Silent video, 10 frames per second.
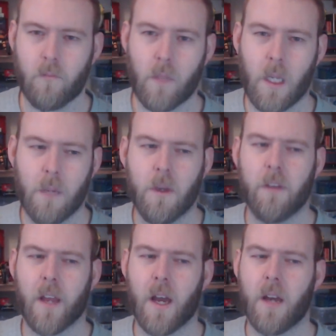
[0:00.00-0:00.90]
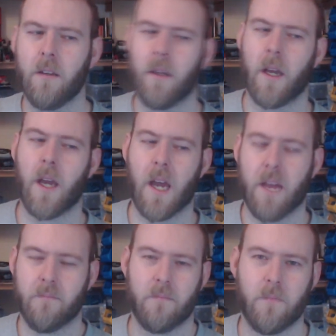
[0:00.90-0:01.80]
Moving on,
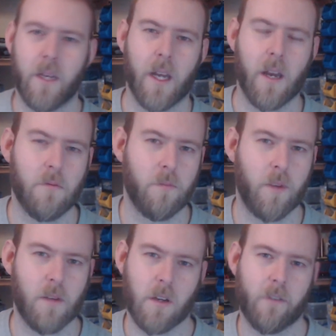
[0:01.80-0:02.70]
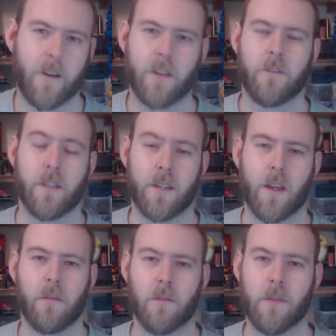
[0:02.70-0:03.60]
Rebrickable isn't the
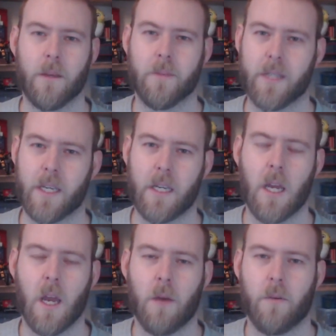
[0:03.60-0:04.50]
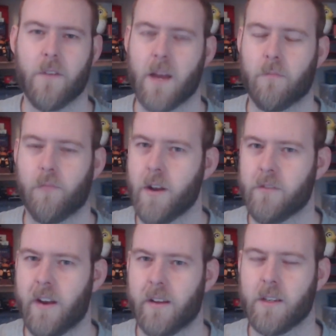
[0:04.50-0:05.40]
only one being busy. We've had Brick
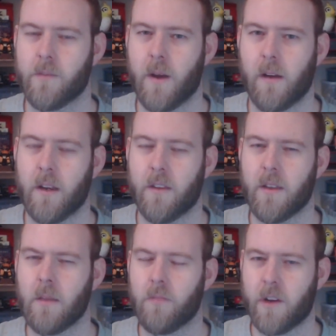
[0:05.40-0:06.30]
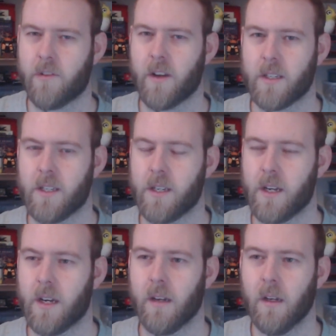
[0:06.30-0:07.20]
Tracks as well, and I think Brick Tracks this
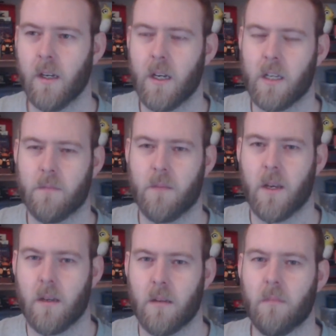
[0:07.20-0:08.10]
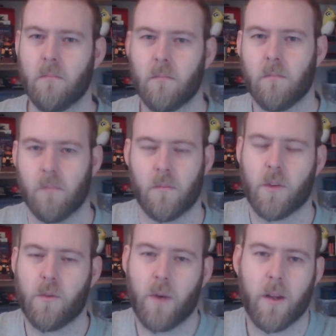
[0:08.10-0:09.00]
year has been quite